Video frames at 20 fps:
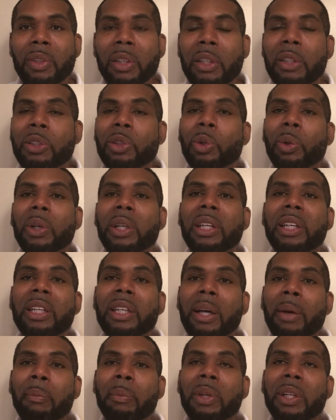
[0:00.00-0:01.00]
And so it can
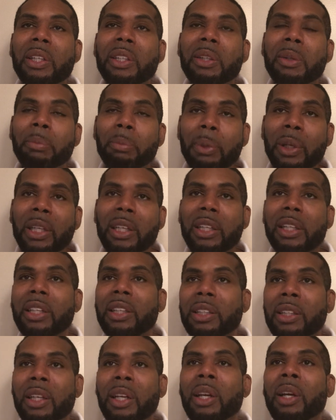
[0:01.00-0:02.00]
come into being.
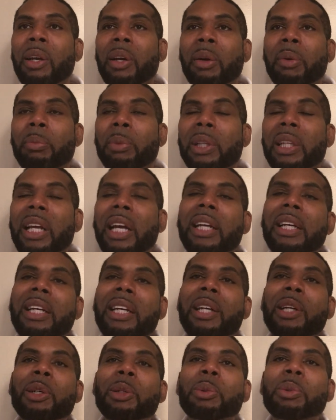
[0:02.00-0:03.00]
But that
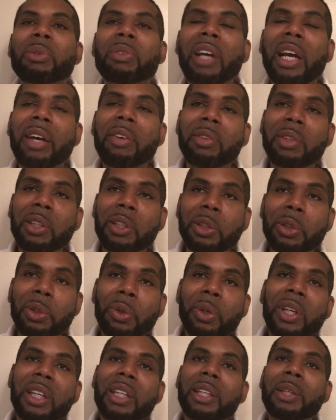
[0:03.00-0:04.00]
deals with having a
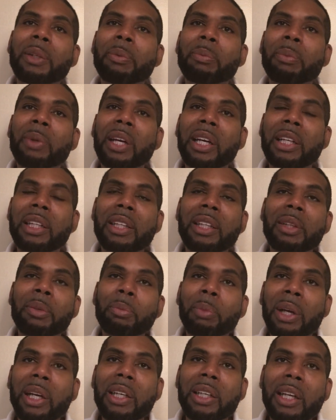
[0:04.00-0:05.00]
dream and then
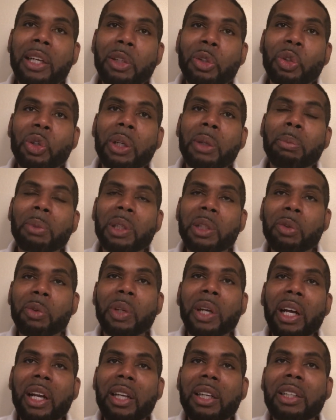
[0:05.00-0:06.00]
making that dream into
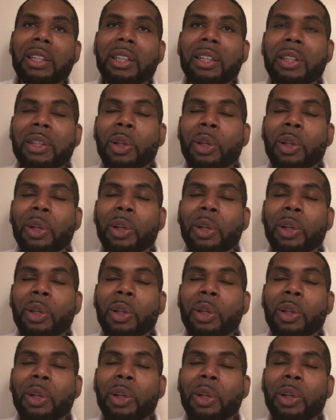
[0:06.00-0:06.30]
reality.